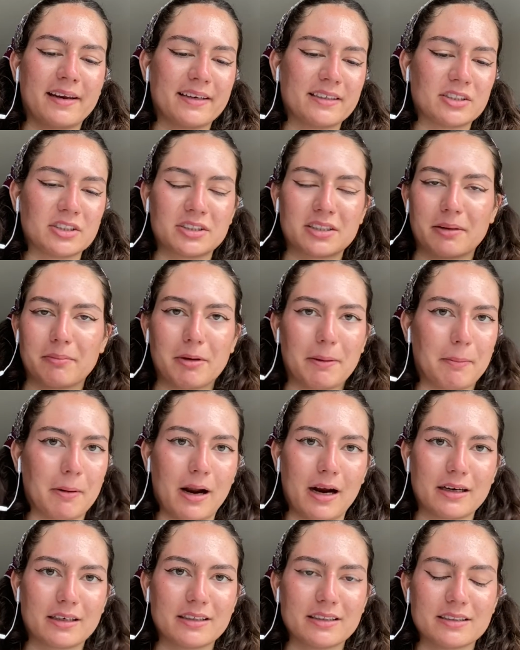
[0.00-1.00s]
It's just going to be
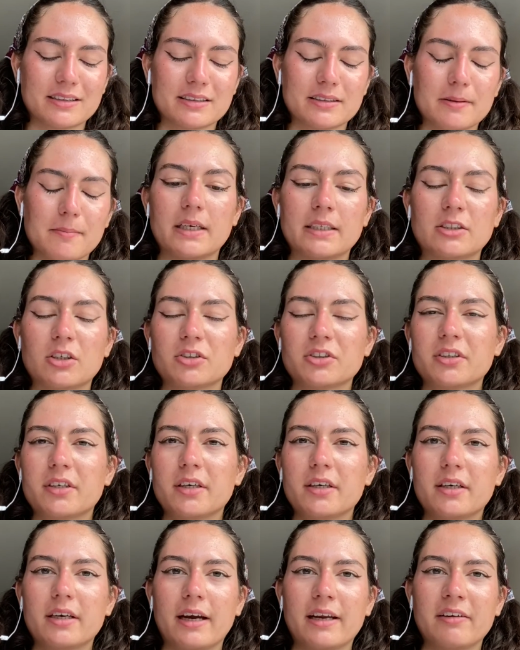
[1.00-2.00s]
practice. It's also
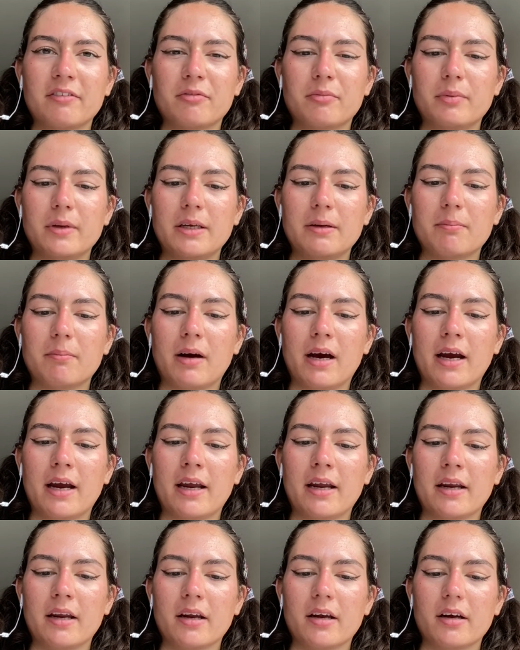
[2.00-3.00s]
going to kind of be
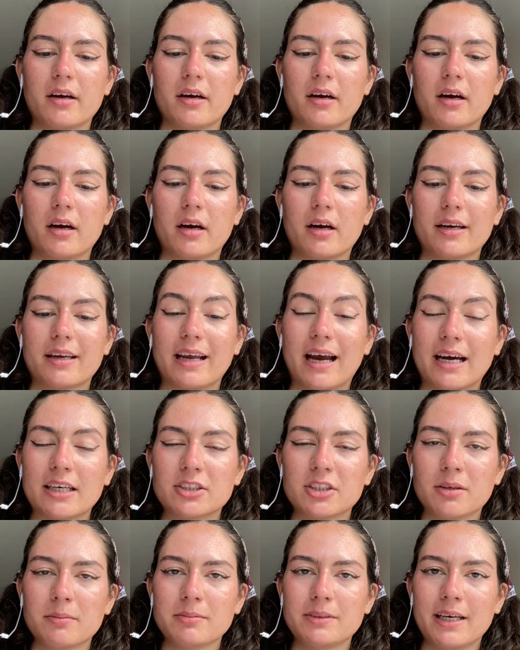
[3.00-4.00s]
my
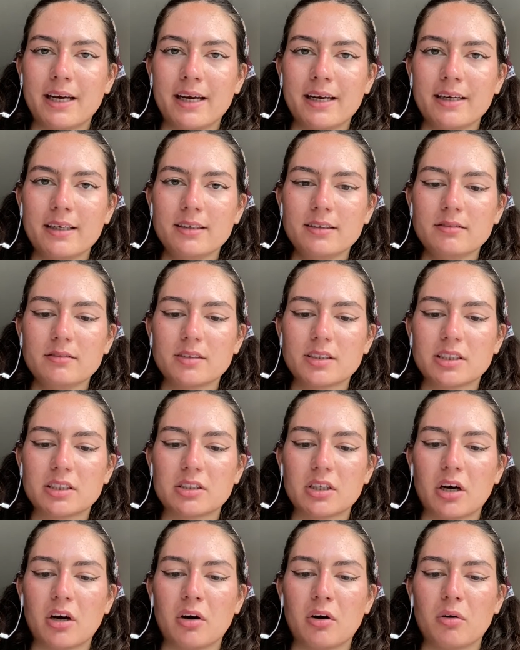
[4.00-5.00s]
catch-up day.
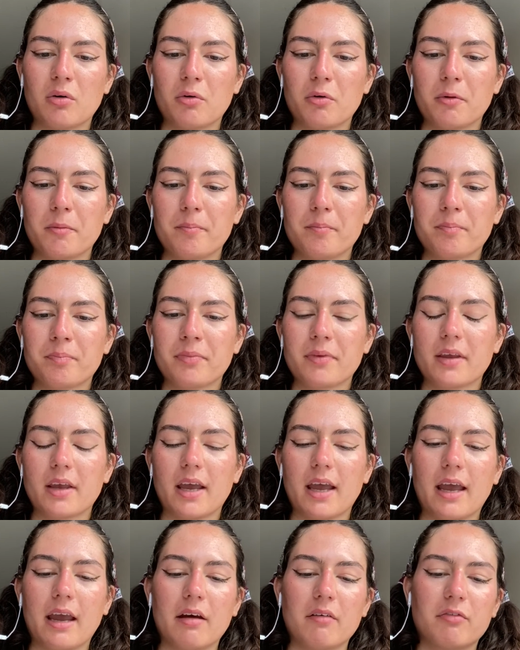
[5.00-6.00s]
So
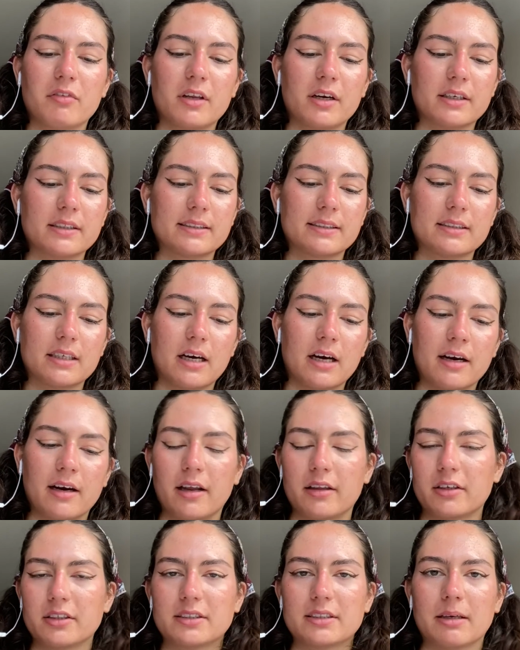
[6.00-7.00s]
if there's
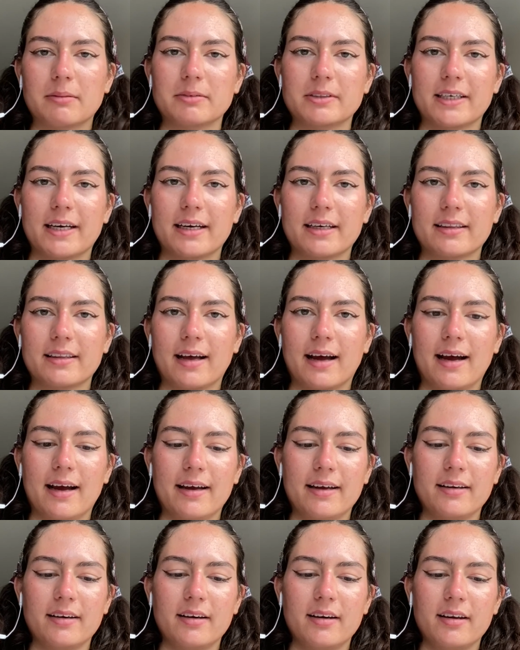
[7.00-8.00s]
another subject
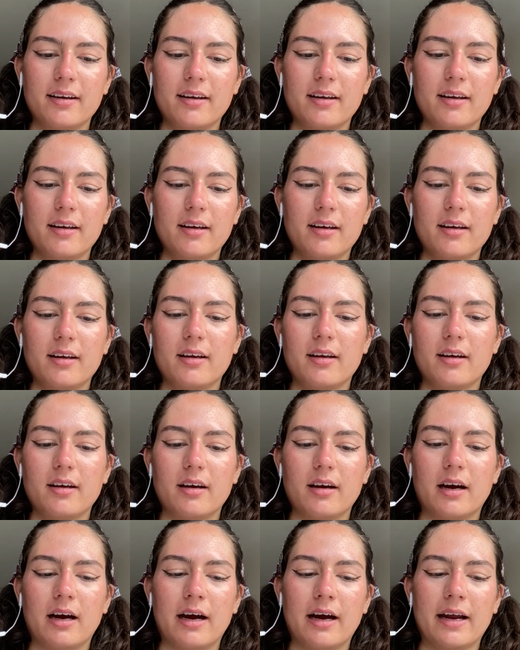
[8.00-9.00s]
that
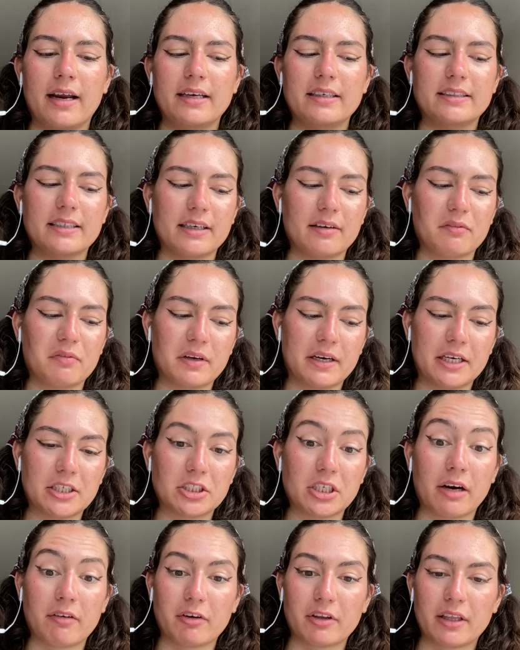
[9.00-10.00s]
I didn't finish
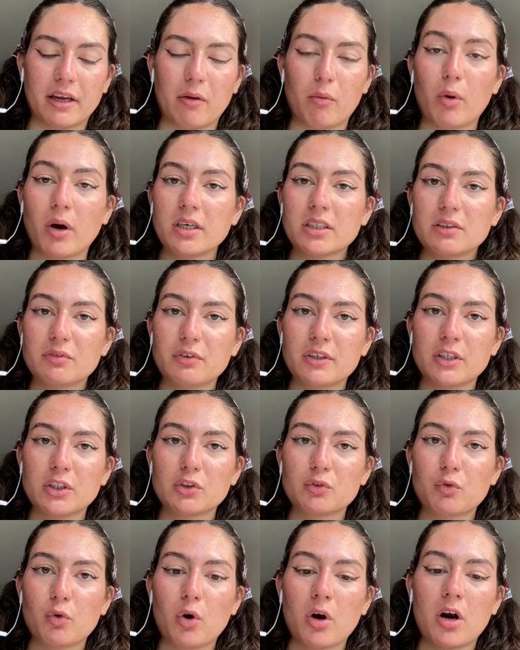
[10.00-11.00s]
everything I wanted to finish
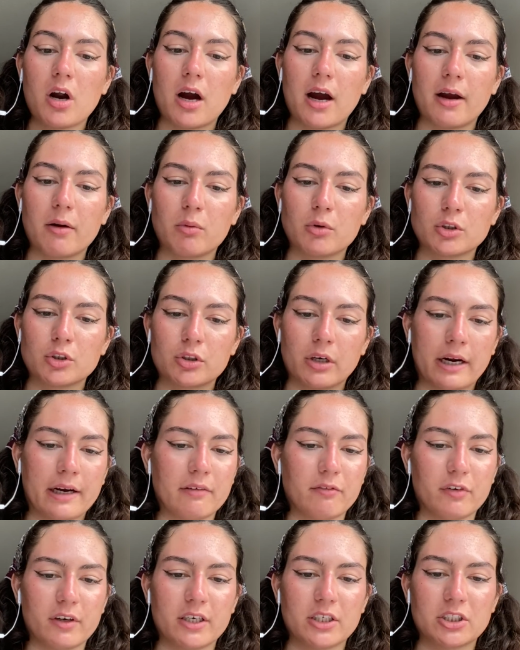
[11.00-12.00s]
for, I will try
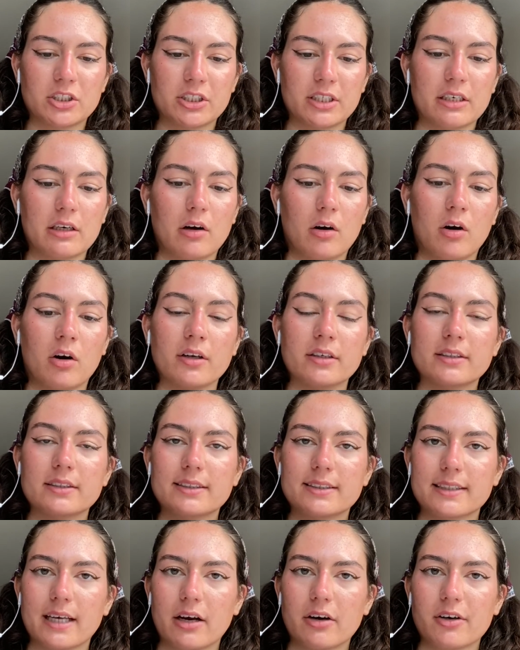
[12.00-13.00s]
and finish it on
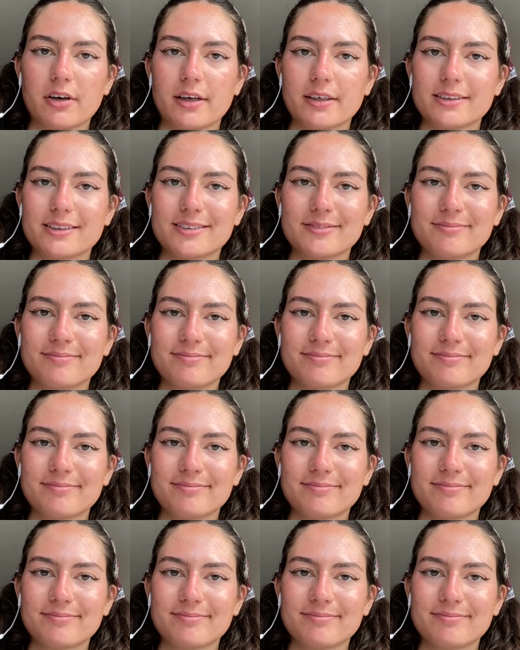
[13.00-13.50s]
Saturdays.